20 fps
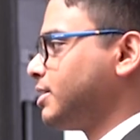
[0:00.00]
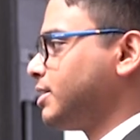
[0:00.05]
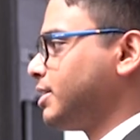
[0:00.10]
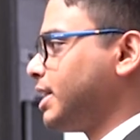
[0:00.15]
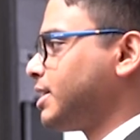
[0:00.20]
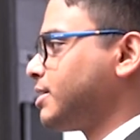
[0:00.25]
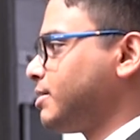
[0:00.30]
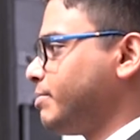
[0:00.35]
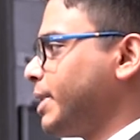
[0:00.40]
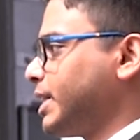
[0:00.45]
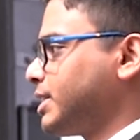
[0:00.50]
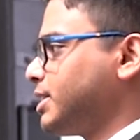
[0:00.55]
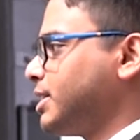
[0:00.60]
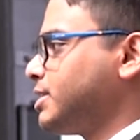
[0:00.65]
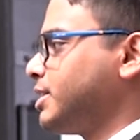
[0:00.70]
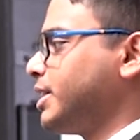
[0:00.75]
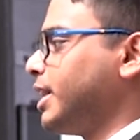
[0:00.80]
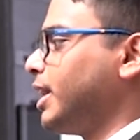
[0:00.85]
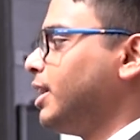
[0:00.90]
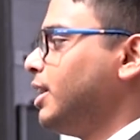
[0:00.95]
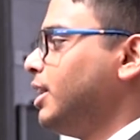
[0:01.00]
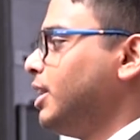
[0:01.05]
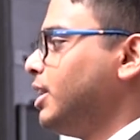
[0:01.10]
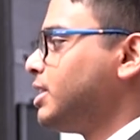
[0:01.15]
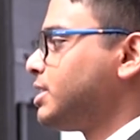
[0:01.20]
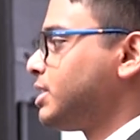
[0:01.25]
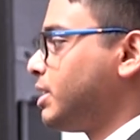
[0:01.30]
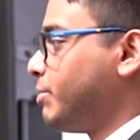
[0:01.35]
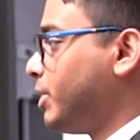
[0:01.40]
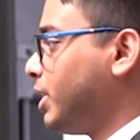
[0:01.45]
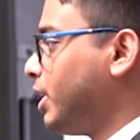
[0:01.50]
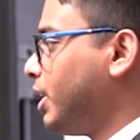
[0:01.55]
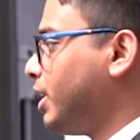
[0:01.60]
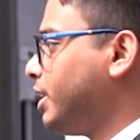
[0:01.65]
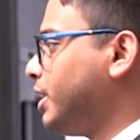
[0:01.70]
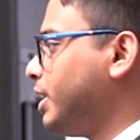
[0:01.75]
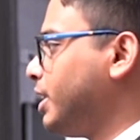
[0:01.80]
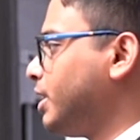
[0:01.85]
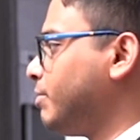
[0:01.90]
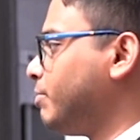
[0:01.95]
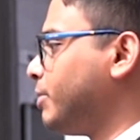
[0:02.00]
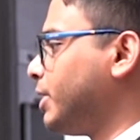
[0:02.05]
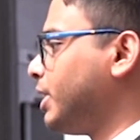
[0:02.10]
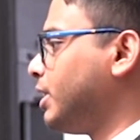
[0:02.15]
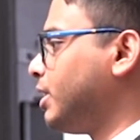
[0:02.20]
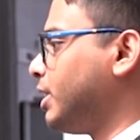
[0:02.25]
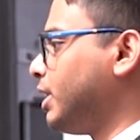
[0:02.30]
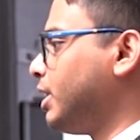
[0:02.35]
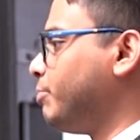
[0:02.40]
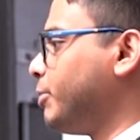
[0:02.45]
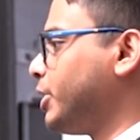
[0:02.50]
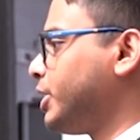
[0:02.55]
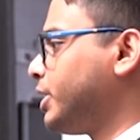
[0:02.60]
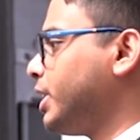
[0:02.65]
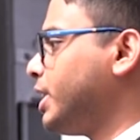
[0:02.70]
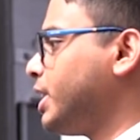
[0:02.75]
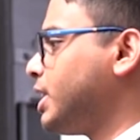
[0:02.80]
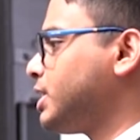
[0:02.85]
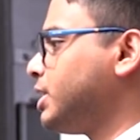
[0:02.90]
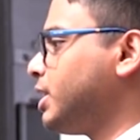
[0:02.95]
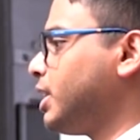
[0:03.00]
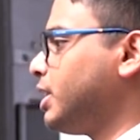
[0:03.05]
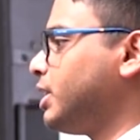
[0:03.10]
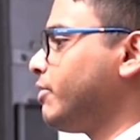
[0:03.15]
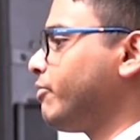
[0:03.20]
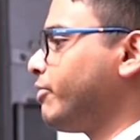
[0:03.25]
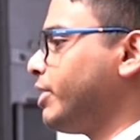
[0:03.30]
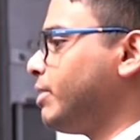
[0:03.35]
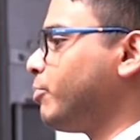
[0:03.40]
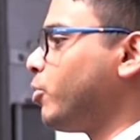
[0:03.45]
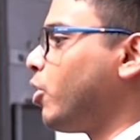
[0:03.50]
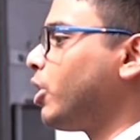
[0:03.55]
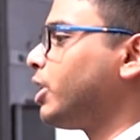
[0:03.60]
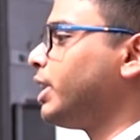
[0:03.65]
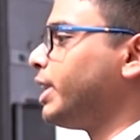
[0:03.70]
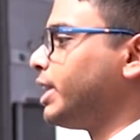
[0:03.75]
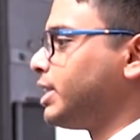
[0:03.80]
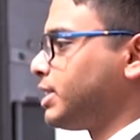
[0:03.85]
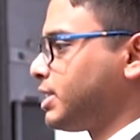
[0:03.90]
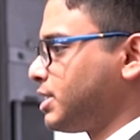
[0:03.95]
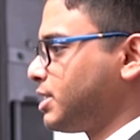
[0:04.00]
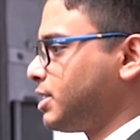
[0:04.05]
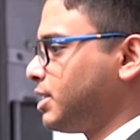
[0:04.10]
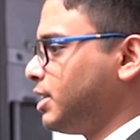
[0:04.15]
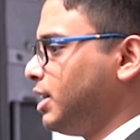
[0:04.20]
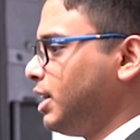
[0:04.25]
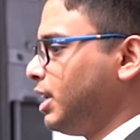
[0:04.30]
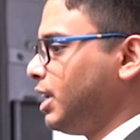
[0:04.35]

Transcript: That makes sense? Yeah. Similarly, in materials, there are different bond lengths,